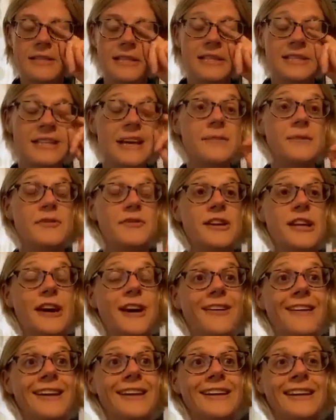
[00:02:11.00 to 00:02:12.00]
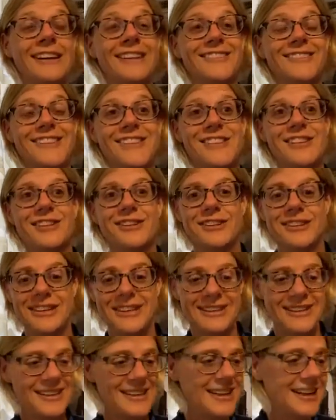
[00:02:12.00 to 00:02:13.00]
deceptively high calorie
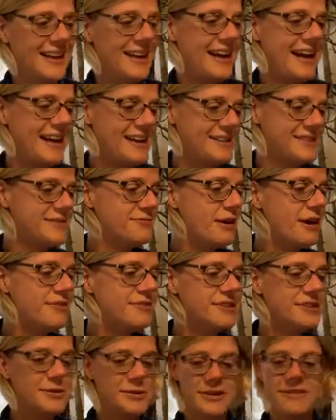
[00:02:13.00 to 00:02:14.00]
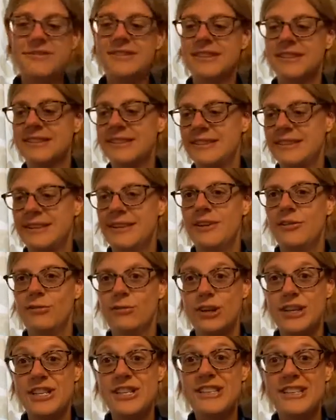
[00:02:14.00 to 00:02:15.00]
chocolate and found an equivalent
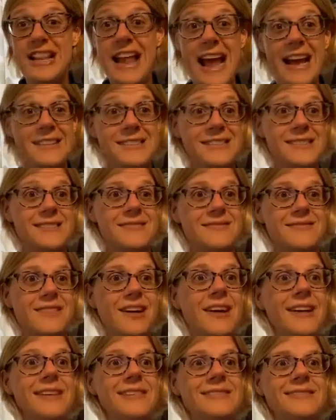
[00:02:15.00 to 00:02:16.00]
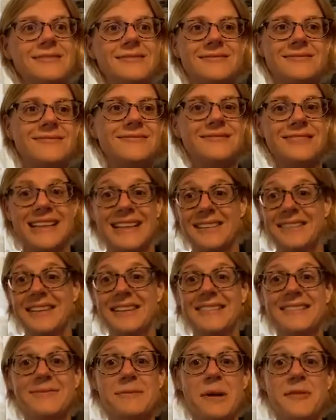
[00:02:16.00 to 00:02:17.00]
which is less, right?
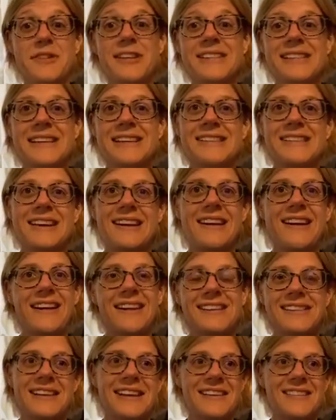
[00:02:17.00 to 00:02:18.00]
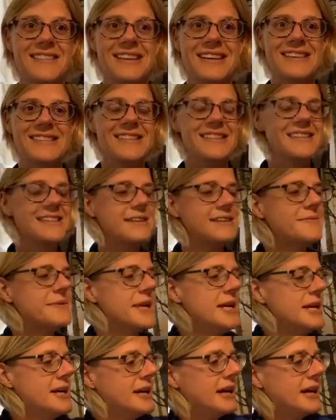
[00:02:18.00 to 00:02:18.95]
My voice gets getting high because I keep getting excited.